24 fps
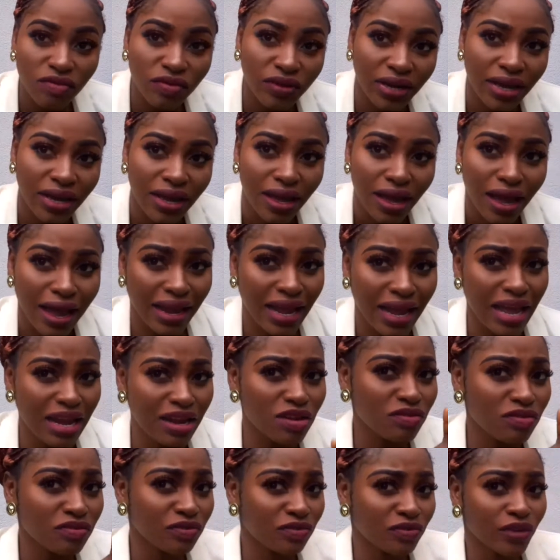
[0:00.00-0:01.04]
it. I kind
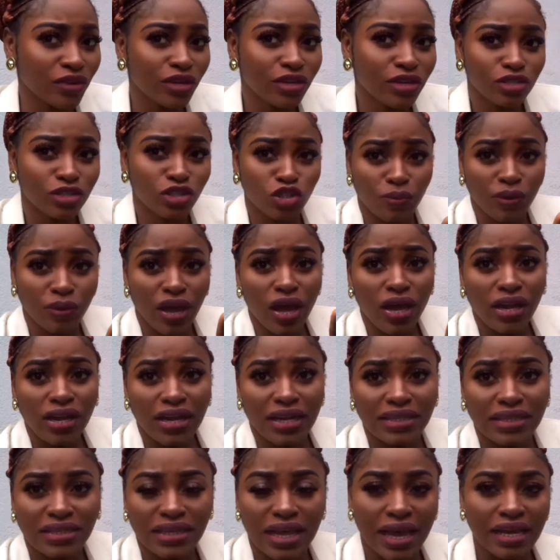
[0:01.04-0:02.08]
of, to be
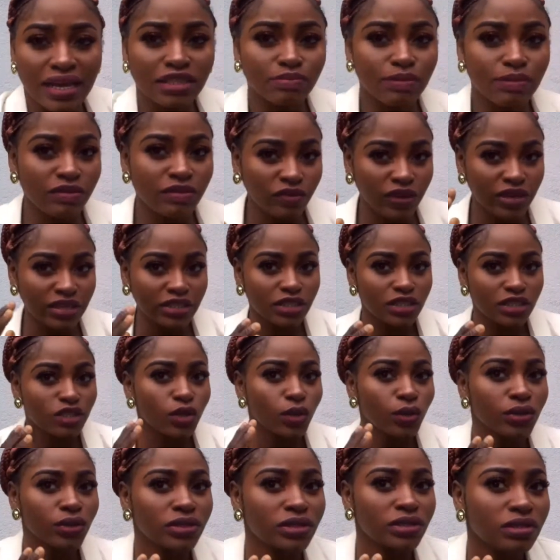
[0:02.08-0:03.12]
honest guys, my face
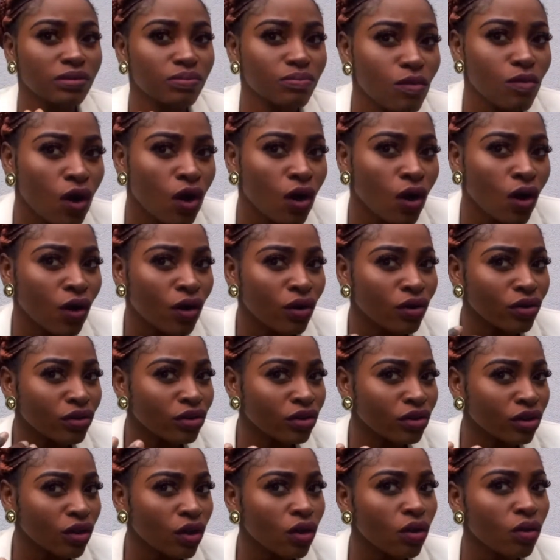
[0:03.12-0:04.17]
looks more
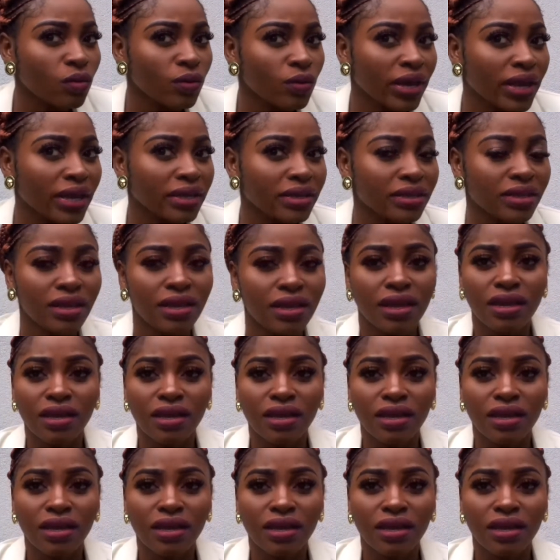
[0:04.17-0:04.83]
glowing.